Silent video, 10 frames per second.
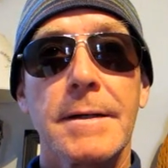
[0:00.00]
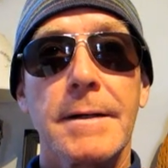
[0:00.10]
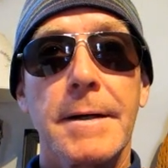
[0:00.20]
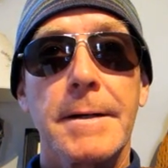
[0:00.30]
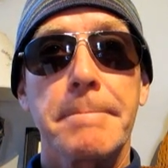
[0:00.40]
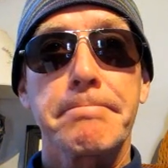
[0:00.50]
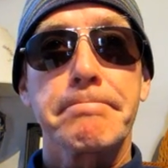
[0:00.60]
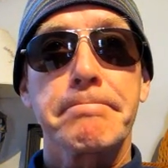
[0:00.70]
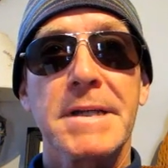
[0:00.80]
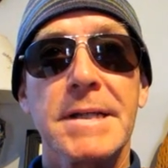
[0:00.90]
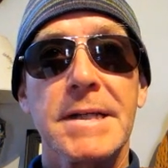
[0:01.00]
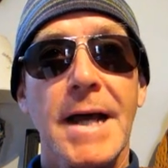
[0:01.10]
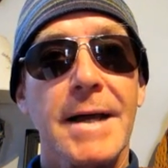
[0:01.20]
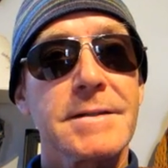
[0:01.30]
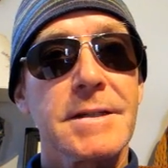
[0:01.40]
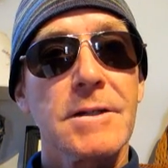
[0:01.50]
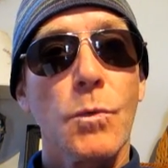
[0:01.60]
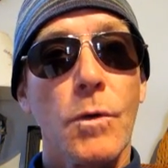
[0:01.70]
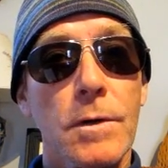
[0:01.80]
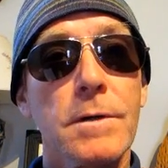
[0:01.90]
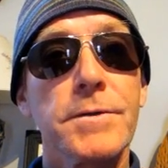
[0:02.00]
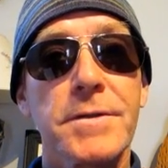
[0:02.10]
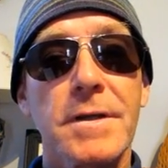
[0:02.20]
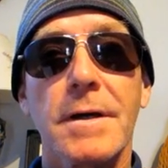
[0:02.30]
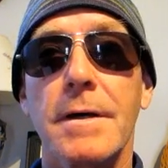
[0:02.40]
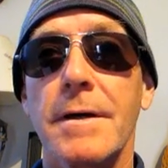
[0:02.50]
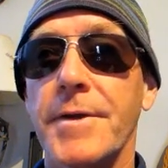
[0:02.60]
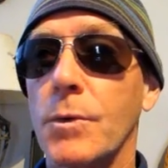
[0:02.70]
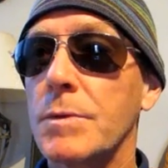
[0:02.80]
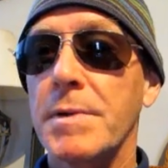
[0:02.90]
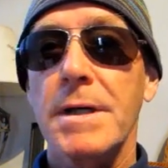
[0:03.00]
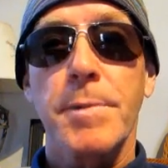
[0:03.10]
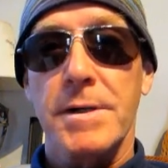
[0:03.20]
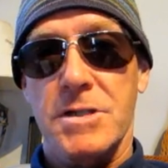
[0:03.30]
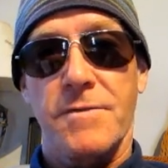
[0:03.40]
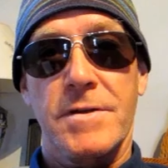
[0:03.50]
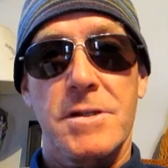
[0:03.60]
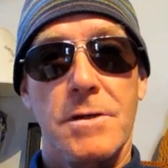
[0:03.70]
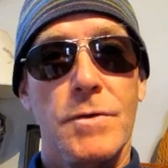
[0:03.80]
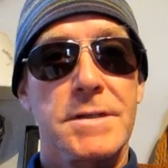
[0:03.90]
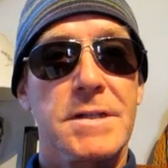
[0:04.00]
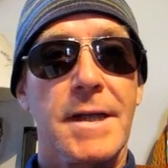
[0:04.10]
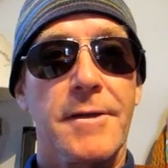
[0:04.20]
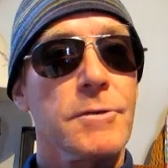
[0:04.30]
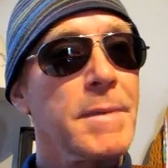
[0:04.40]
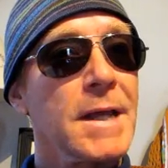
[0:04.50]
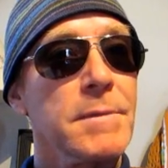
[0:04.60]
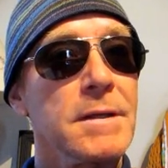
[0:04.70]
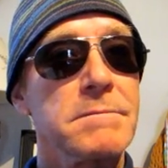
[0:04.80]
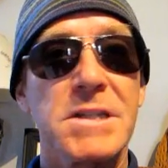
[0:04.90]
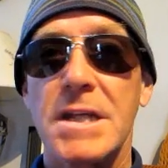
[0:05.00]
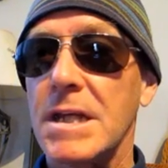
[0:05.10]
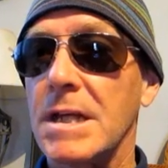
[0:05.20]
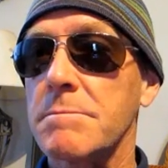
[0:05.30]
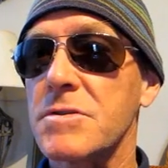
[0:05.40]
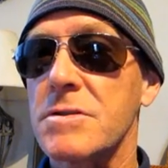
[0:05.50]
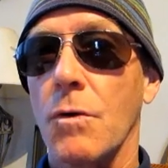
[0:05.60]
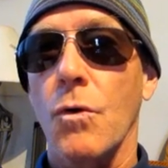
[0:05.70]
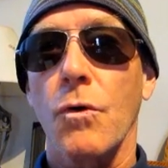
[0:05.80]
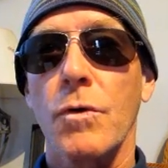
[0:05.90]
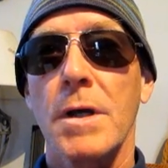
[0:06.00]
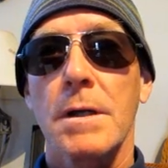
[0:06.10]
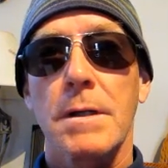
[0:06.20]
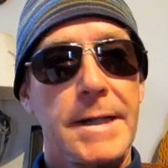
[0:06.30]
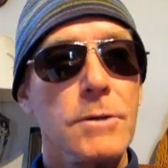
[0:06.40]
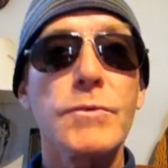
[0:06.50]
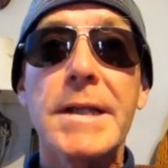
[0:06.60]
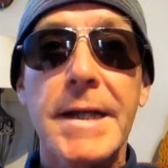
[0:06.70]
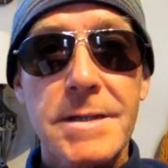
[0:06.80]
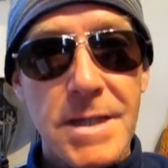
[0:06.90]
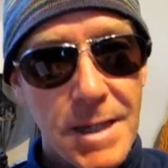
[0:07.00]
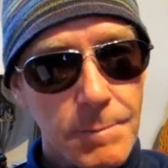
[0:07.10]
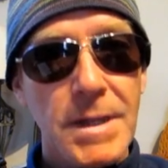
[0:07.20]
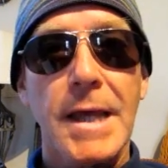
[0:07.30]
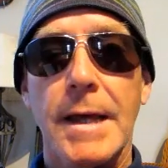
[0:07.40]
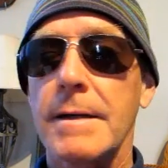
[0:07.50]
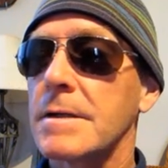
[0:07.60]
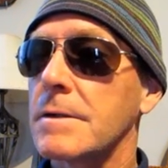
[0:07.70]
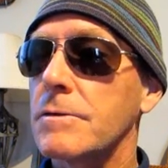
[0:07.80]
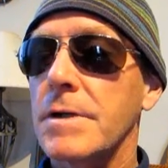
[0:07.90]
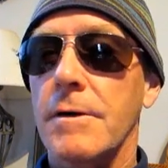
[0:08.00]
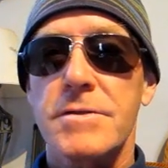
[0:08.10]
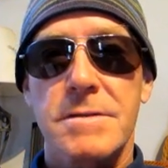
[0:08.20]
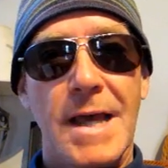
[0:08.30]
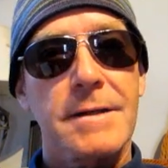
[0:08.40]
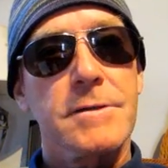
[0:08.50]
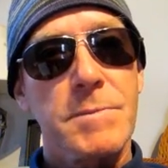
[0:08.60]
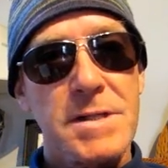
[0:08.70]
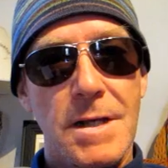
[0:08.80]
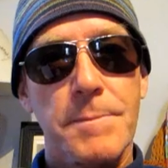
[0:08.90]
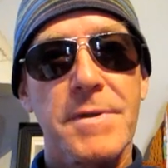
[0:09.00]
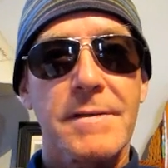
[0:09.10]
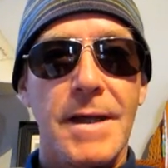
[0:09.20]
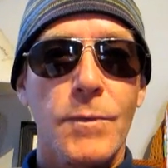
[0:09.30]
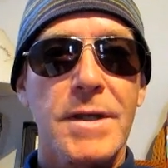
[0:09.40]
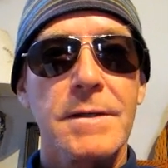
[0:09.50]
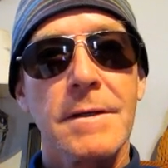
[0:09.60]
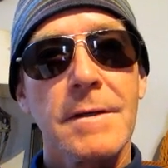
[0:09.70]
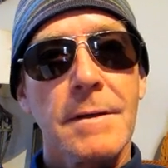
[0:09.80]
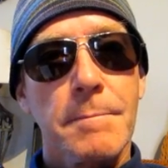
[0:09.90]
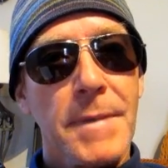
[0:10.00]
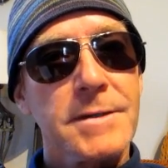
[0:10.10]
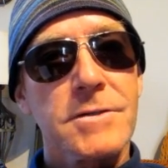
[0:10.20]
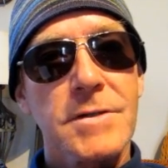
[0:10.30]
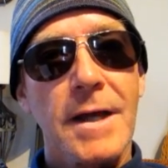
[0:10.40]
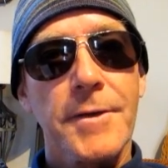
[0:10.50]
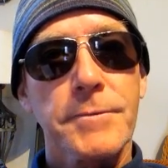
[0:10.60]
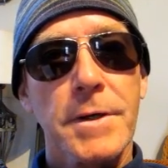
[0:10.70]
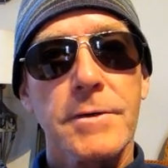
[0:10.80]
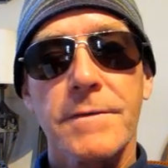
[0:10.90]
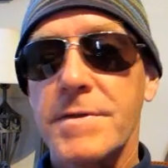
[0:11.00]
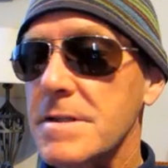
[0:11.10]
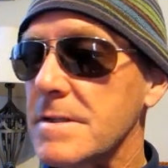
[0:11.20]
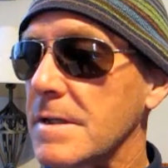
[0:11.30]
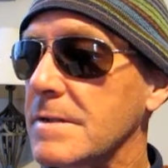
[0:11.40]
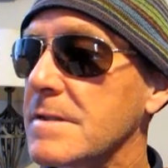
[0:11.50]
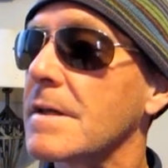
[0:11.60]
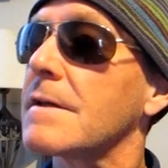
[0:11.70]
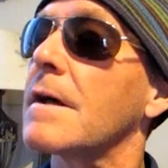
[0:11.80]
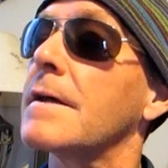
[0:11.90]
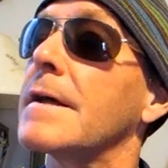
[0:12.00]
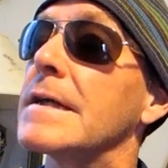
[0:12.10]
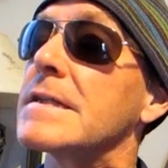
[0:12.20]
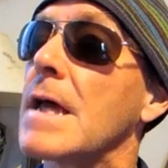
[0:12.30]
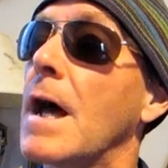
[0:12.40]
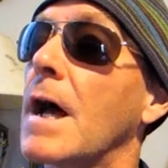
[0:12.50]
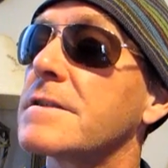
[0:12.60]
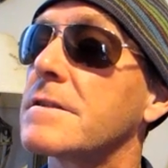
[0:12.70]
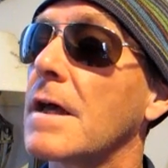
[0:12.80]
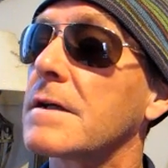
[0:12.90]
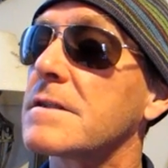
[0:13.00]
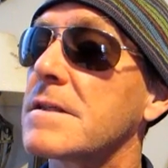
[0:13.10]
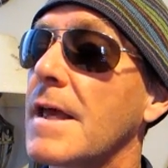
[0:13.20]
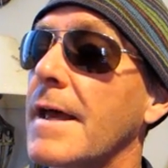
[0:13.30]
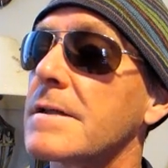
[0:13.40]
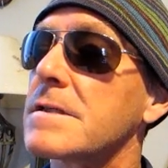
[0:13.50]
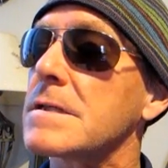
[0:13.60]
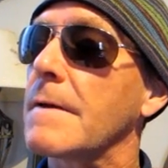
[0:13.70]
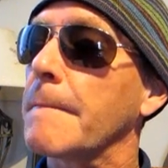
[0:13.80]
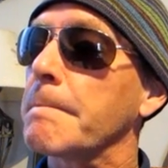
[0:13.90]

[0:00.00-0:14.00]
In an ideal world, there would be a bunch of us going together, maybe teams or like a relay team. Yeah, who knows? That could be something that we might do down the road if this is a success.